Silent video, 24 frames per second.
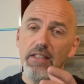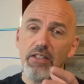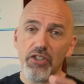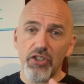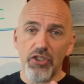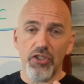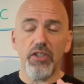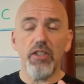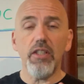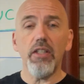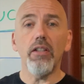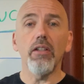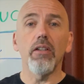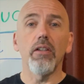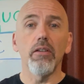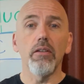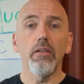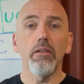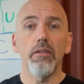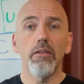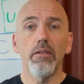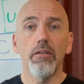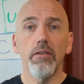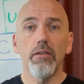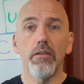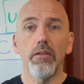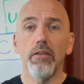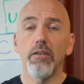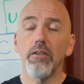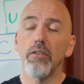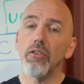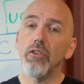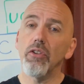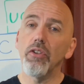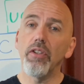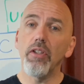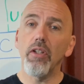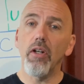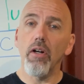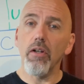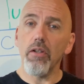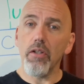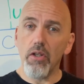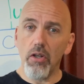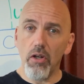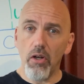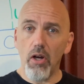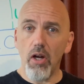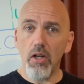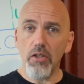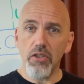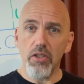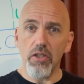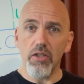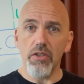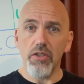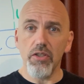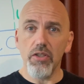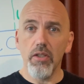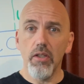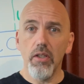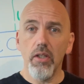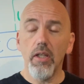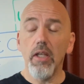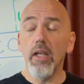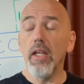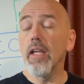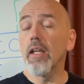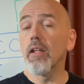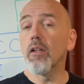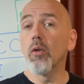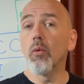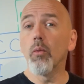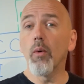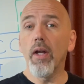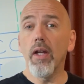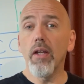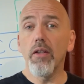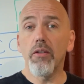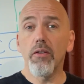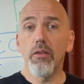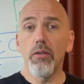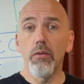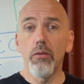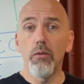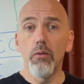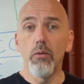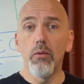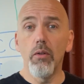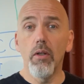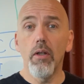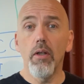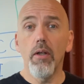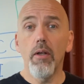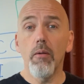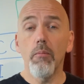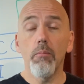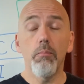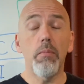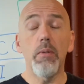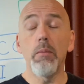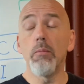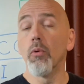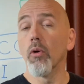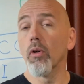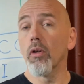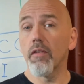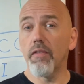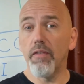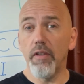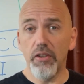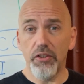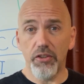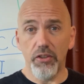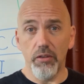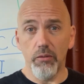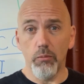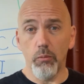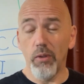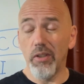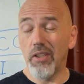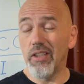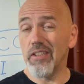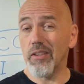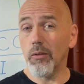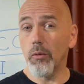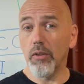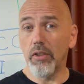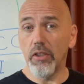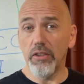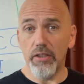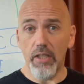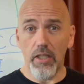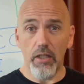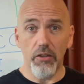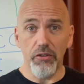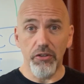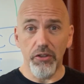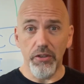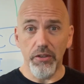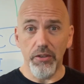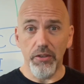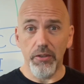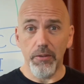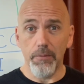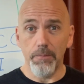skill to the unconscious in a way to be more efficient with its energies.